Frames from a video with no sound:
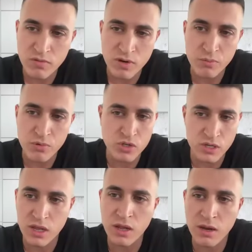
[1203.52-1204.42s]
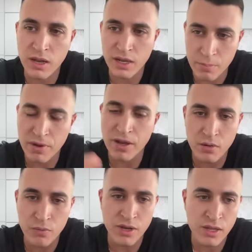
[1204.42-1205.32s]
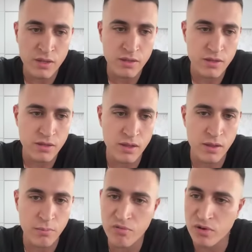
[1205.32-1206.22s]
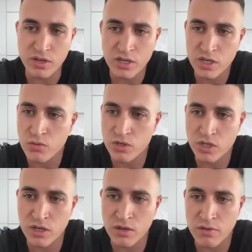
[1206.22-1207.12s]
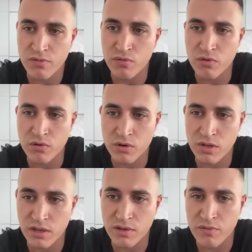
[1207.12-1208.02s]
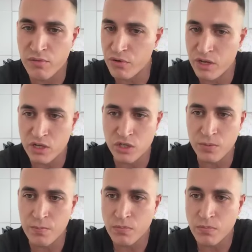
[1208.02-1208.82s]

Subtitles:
of our projects are like a panel ready for the dishwasher, for the fridge.